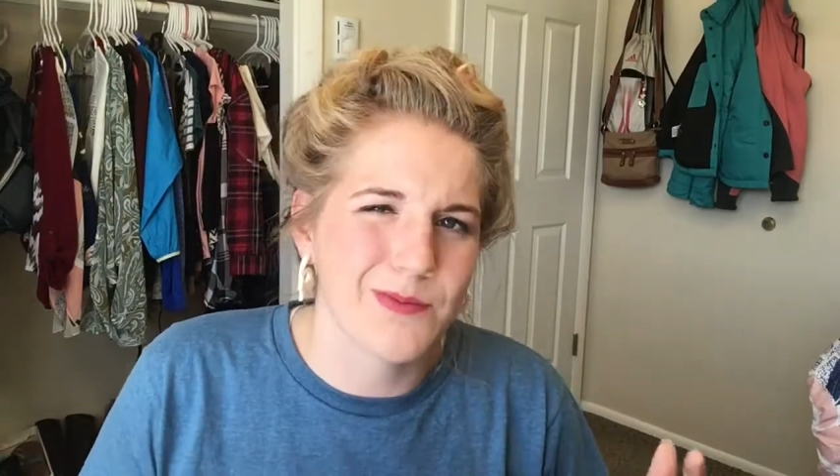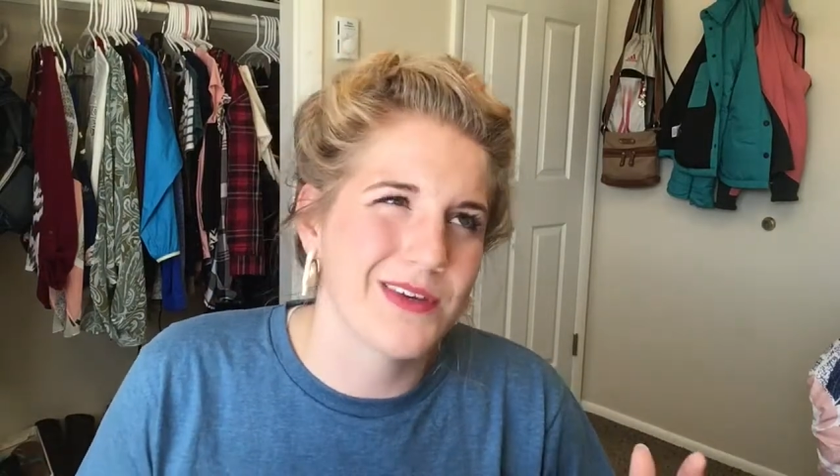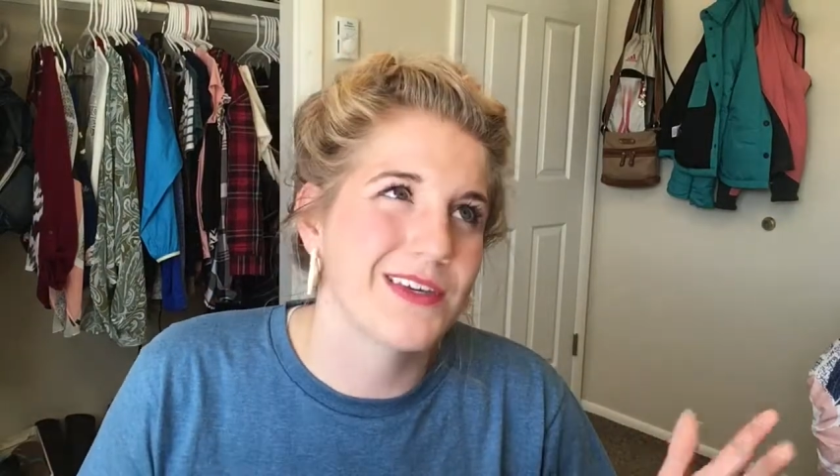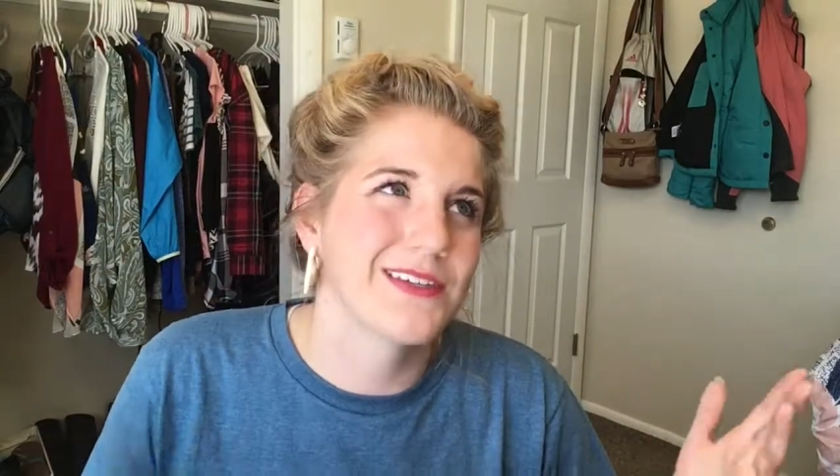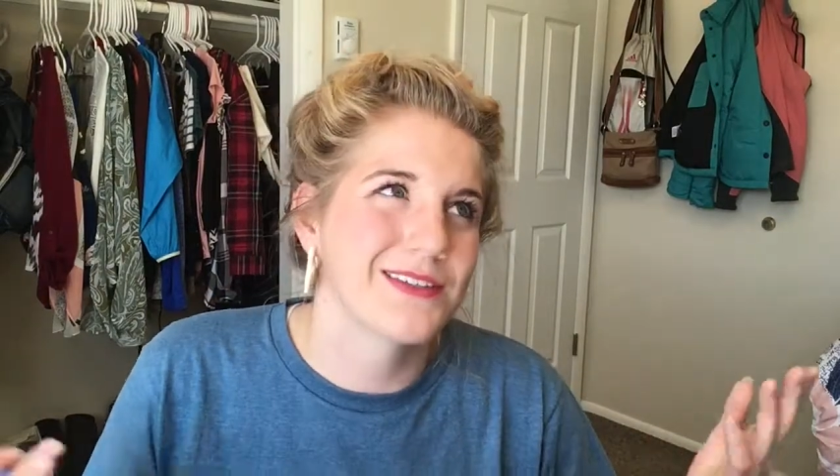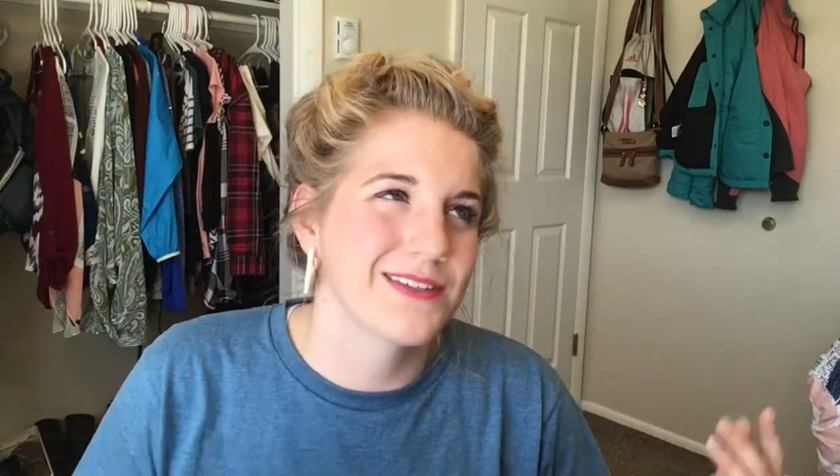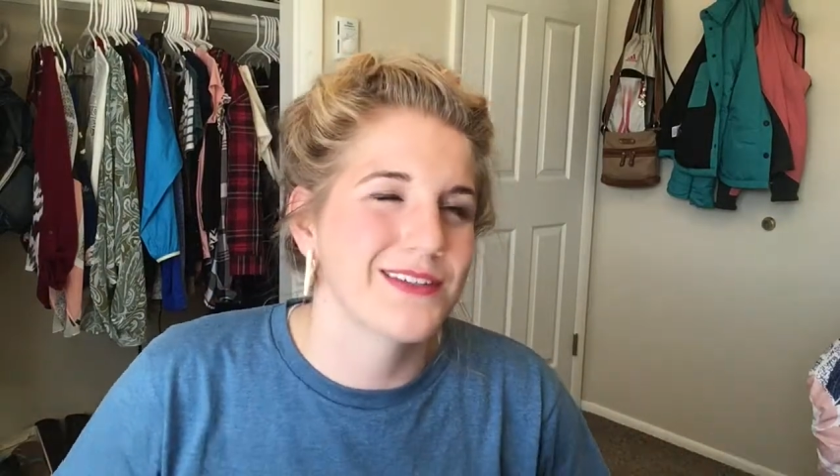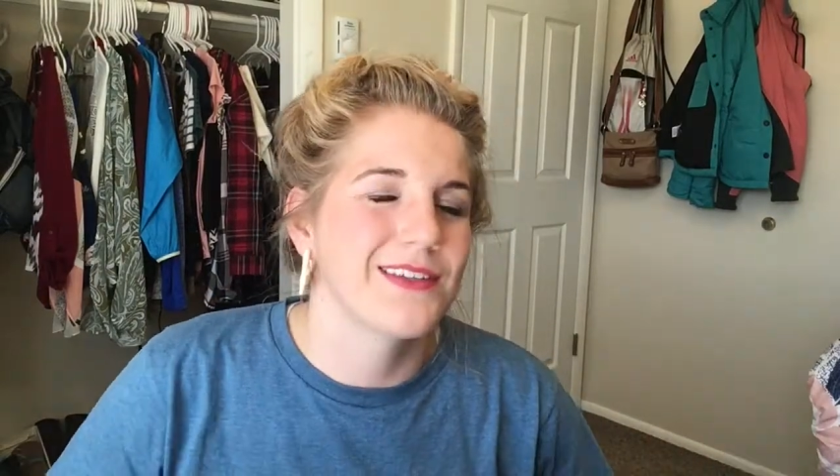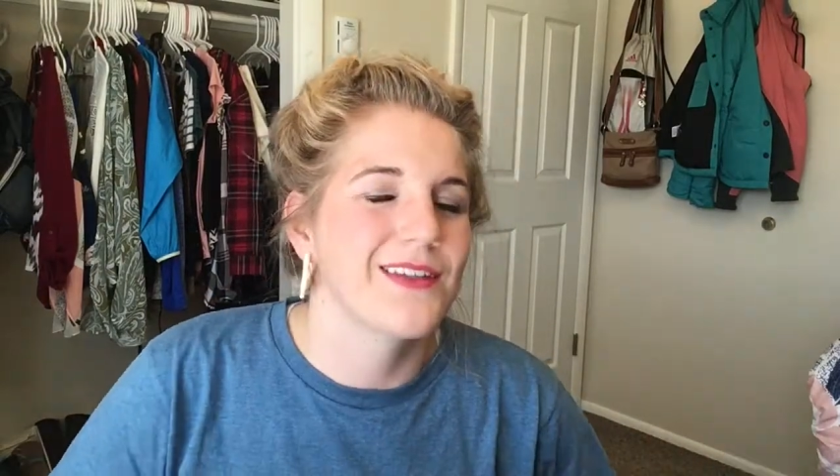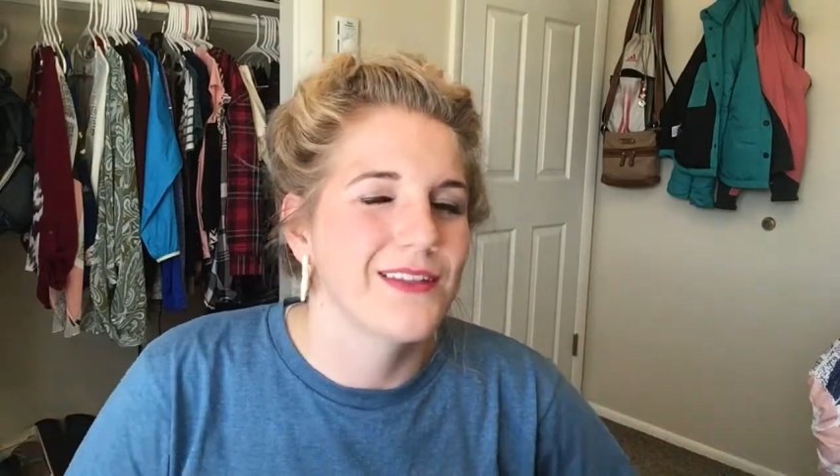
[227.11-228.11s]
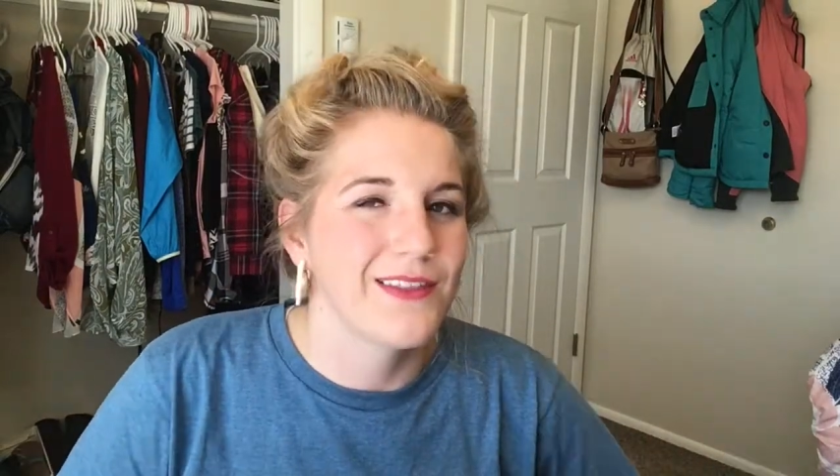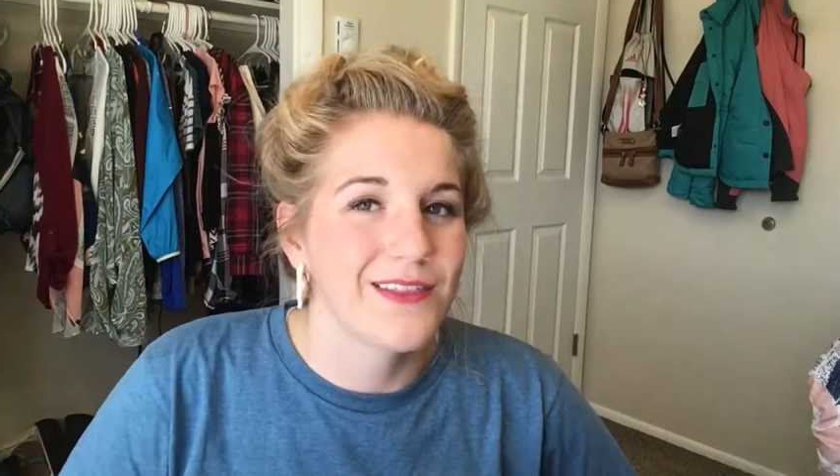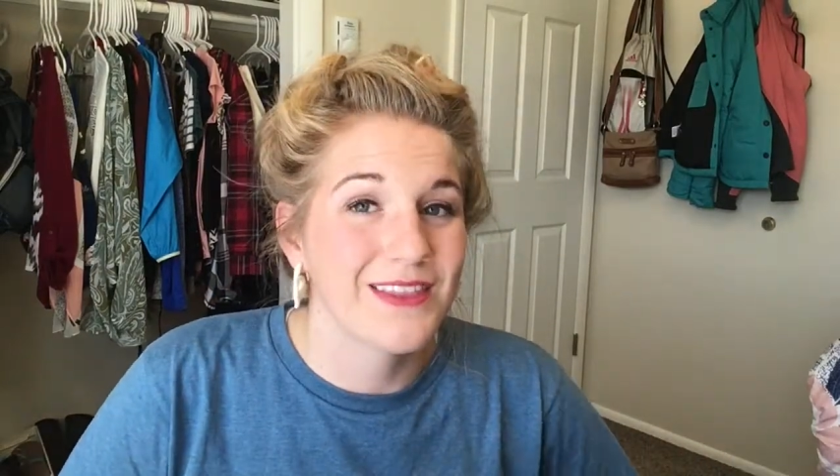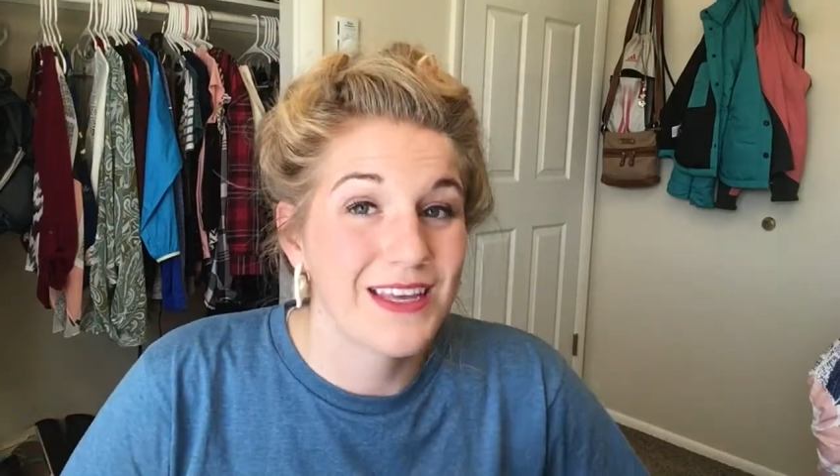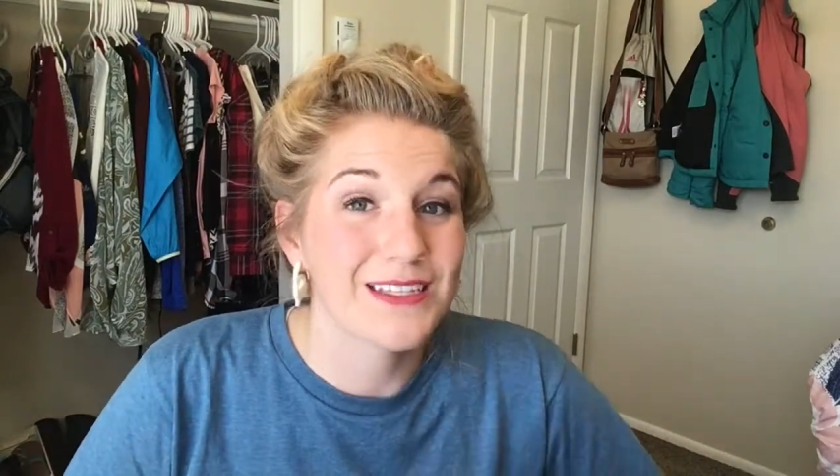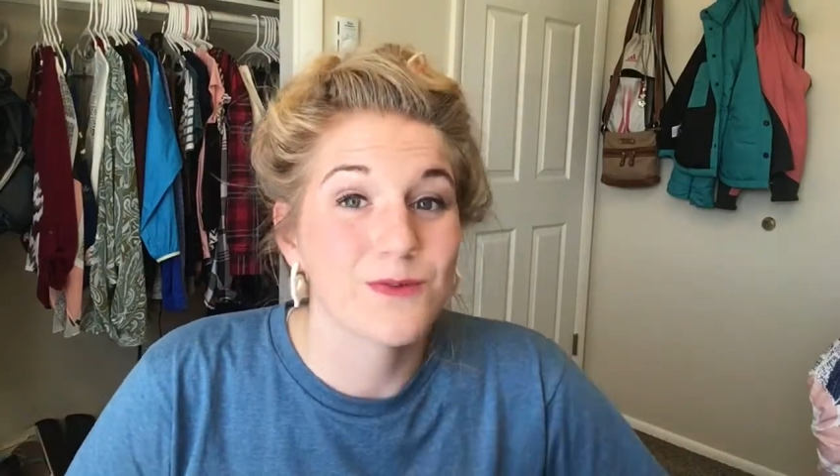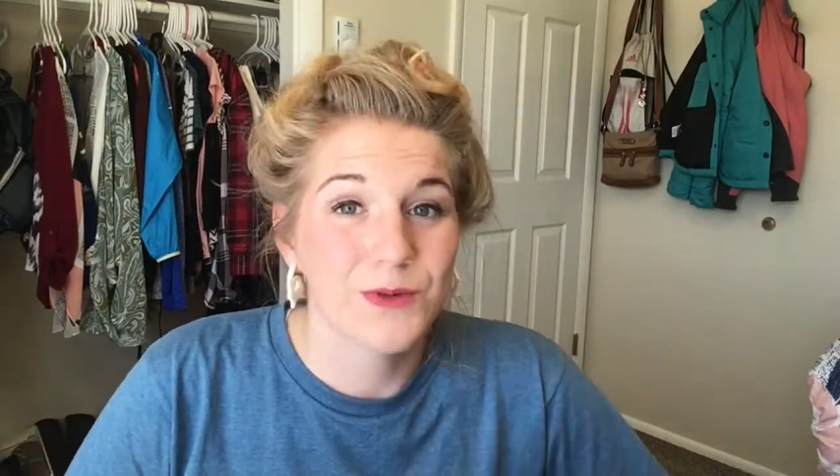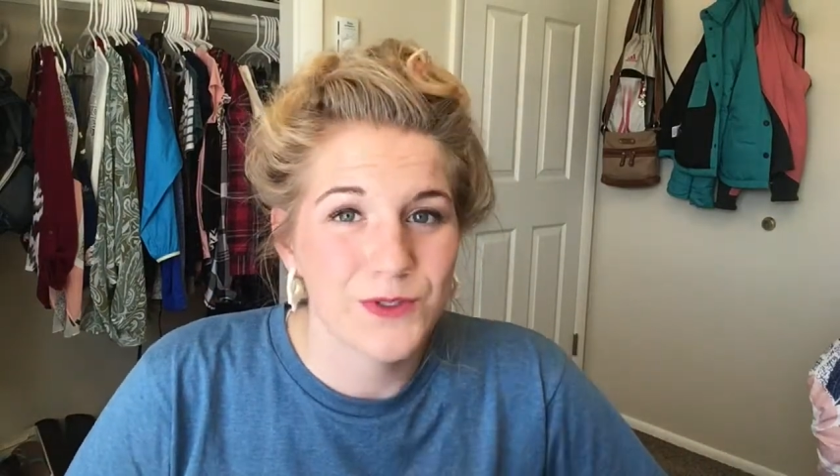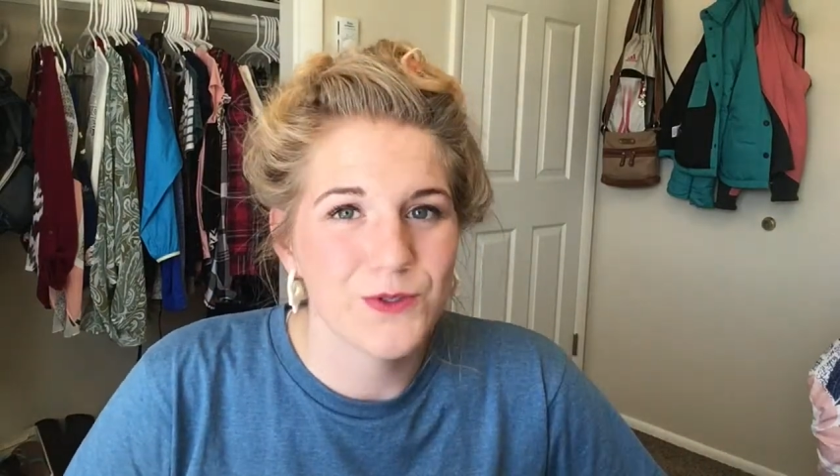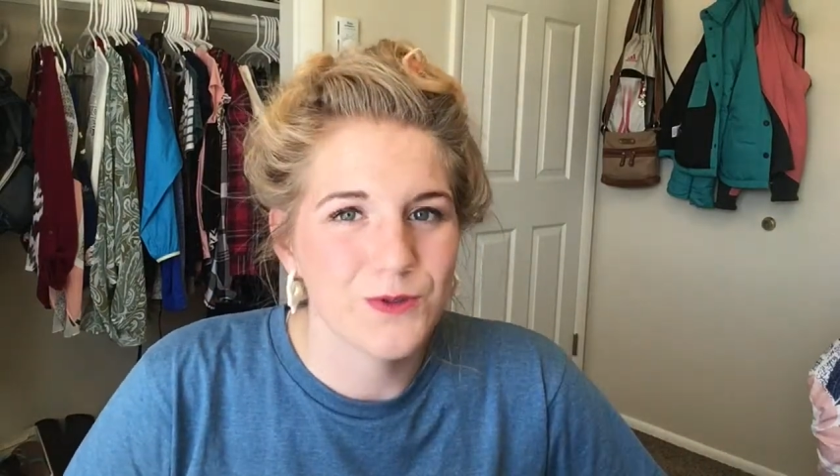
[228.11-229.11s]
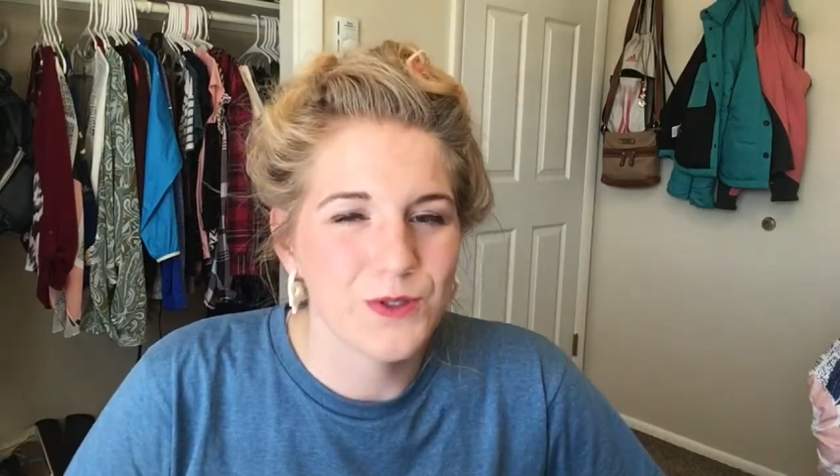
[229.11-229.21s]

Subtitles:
because that's what you